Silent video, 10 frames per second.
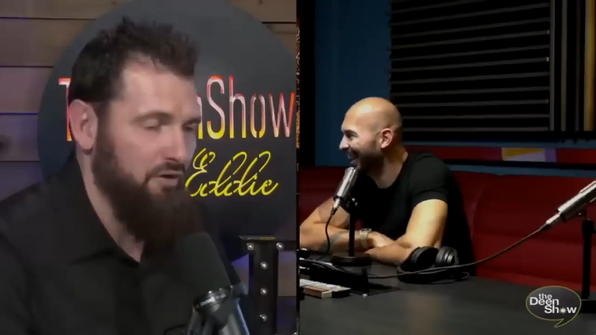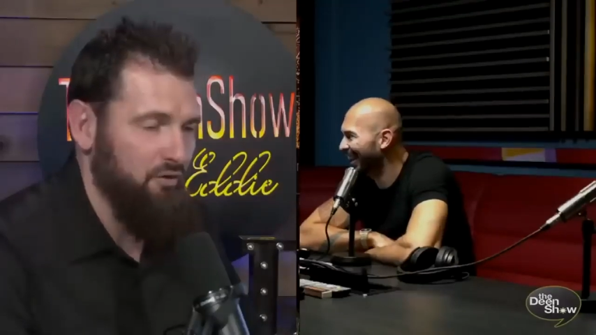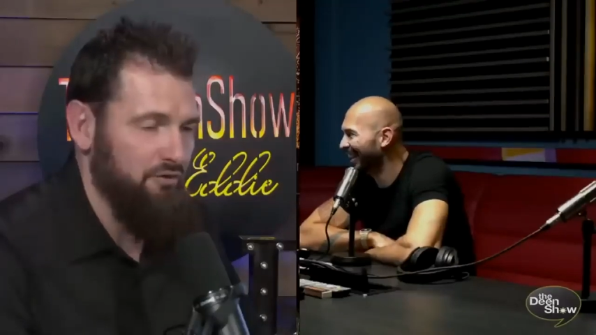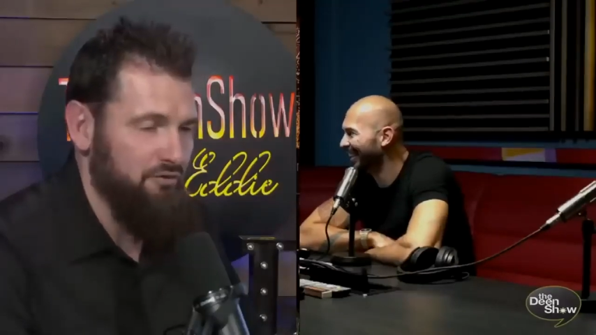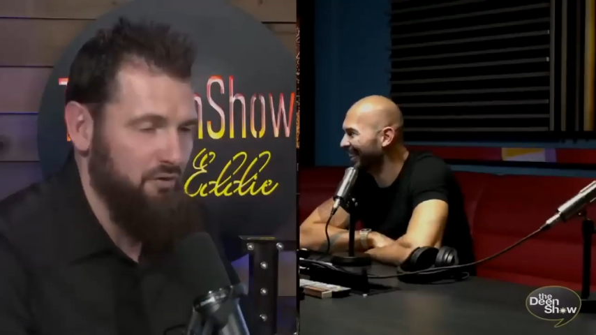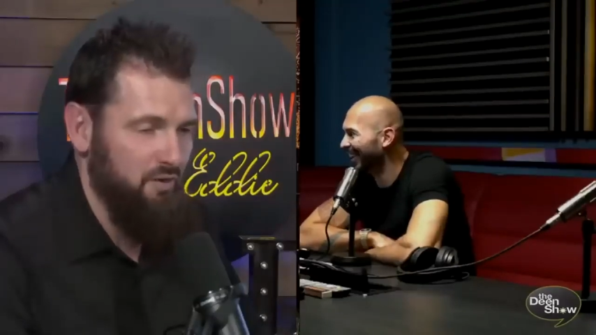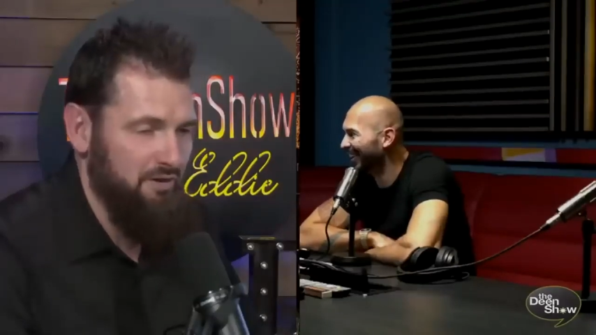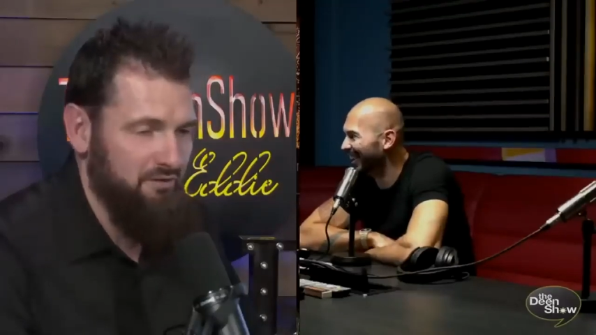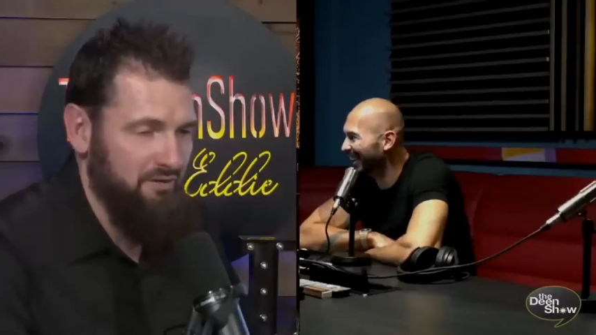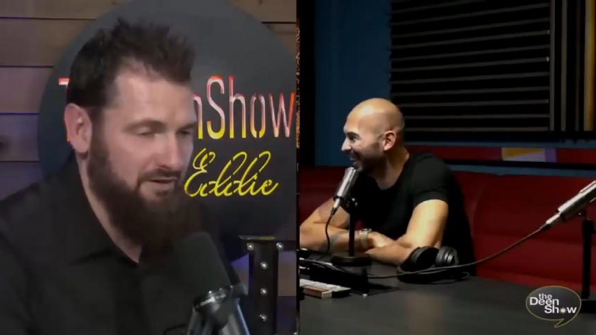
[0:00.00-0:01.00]
Speaker 1: or or you know
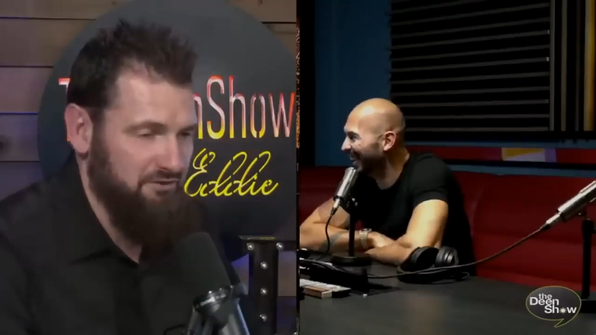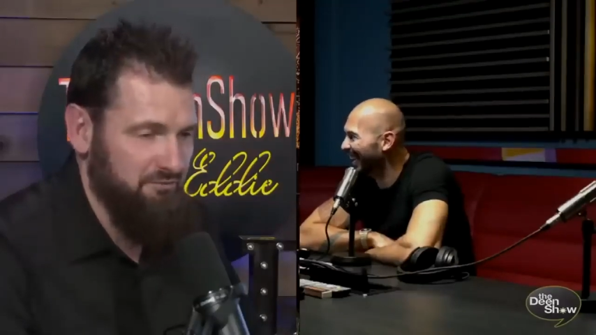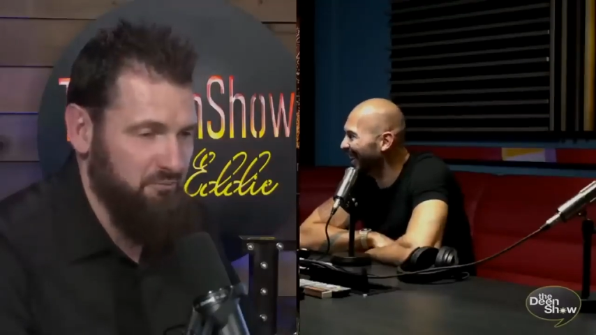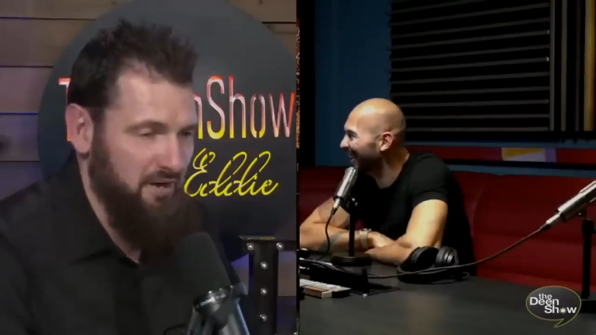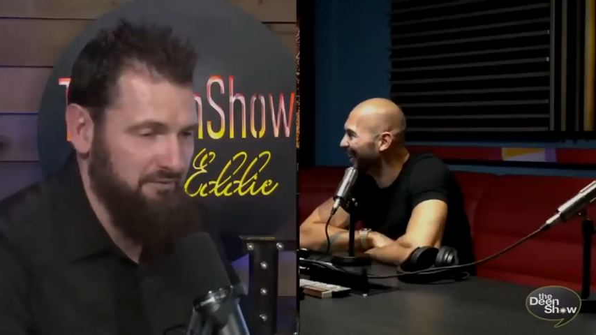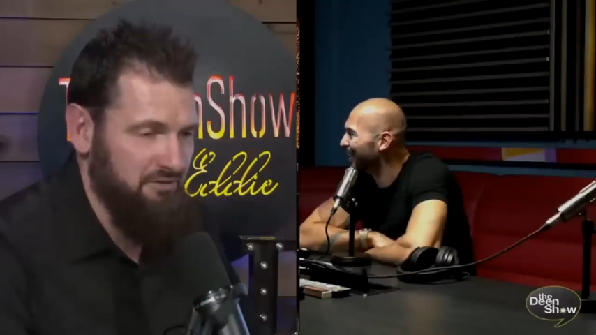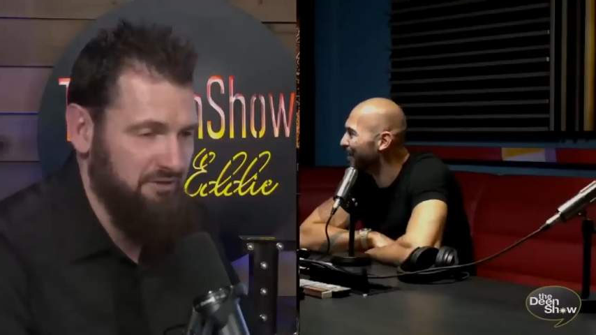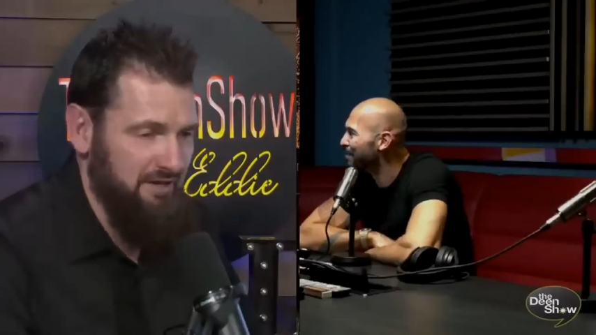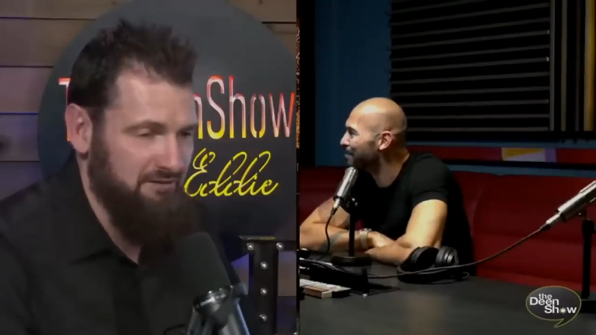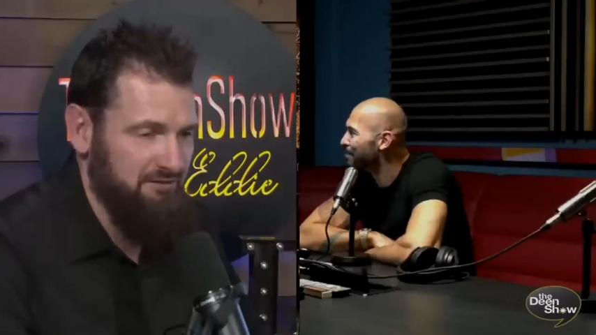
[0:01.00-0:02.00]
what? You got your private
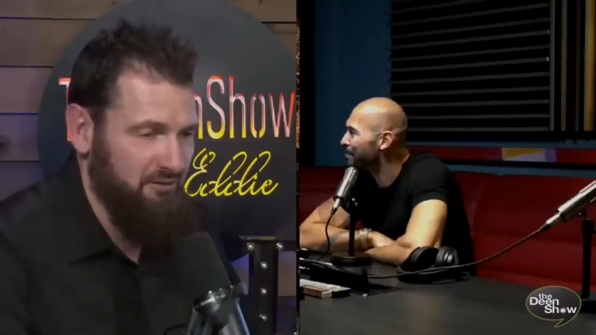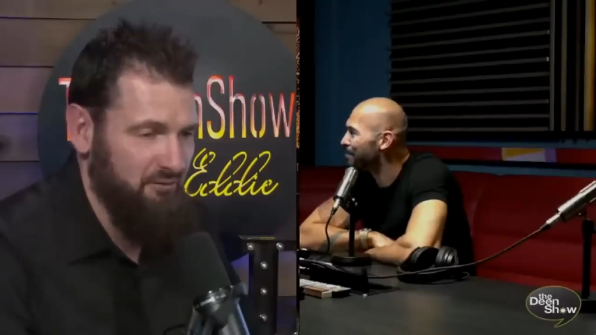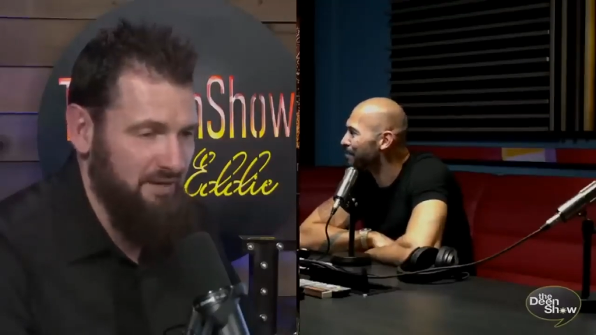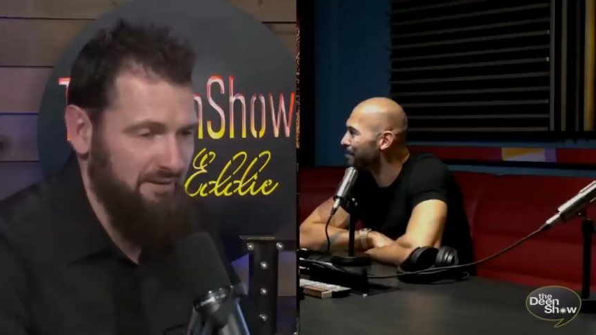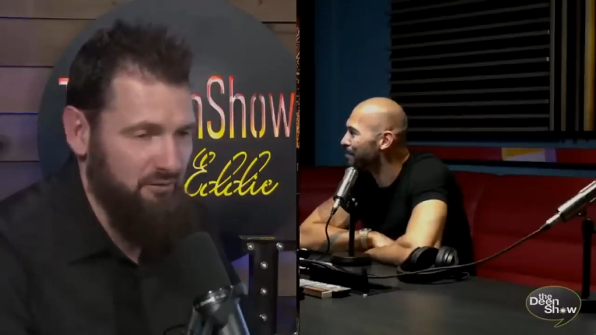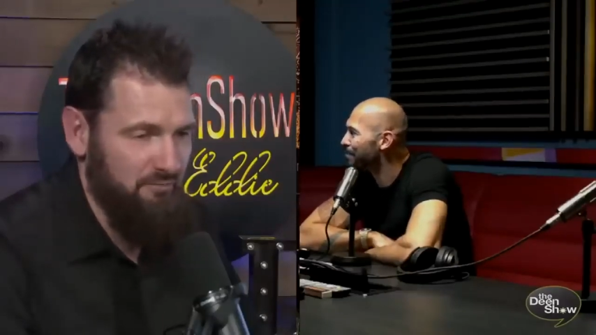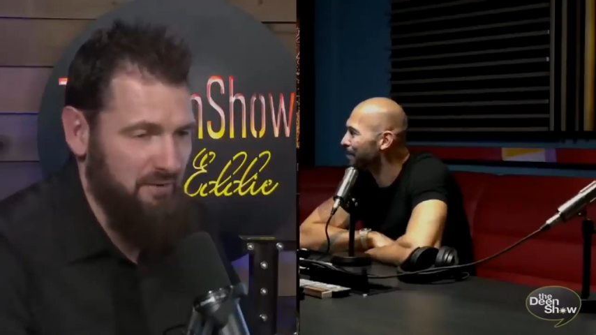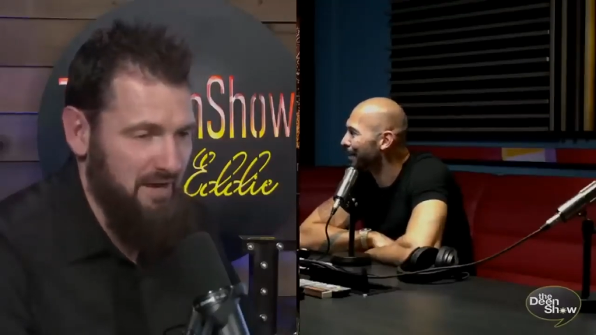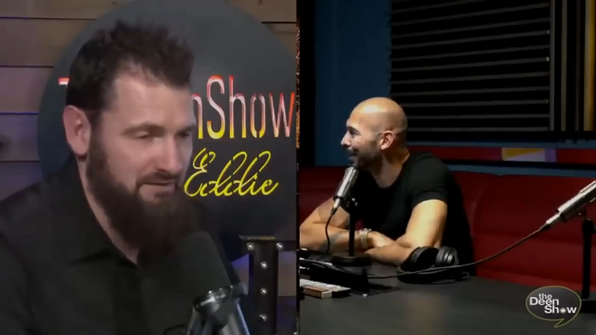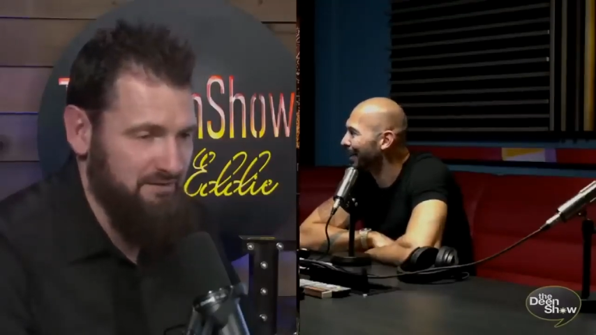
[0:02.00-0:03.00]
jet. So when I go to
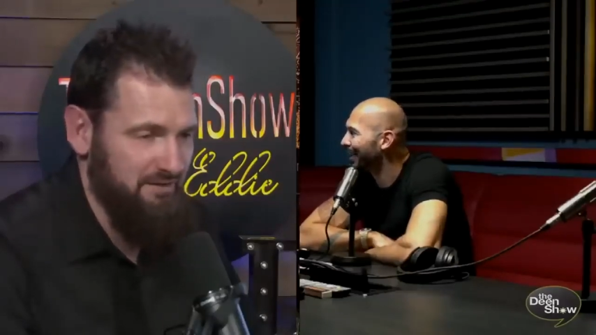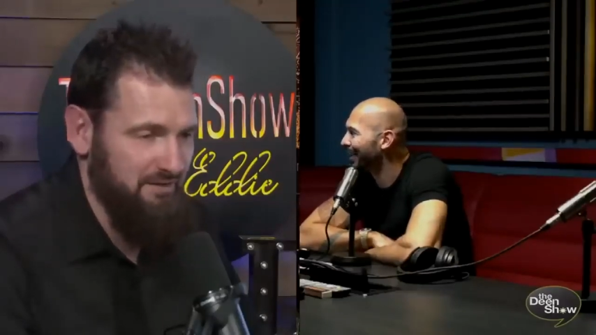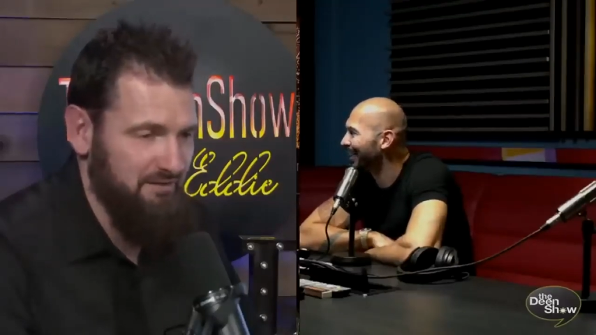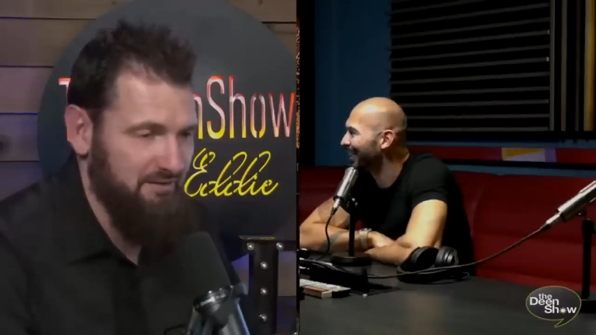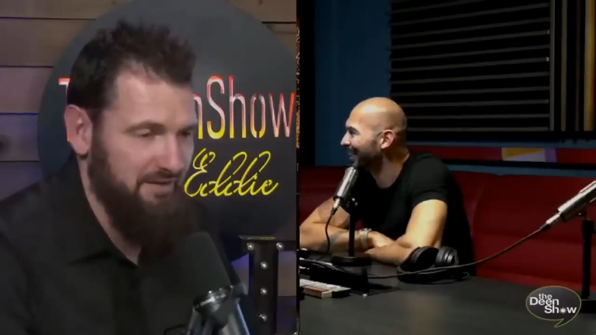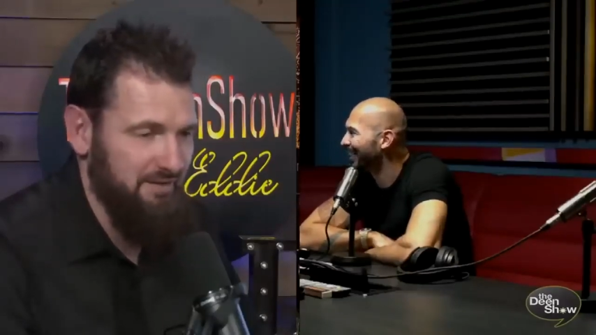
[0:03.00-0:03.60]
Bosnia,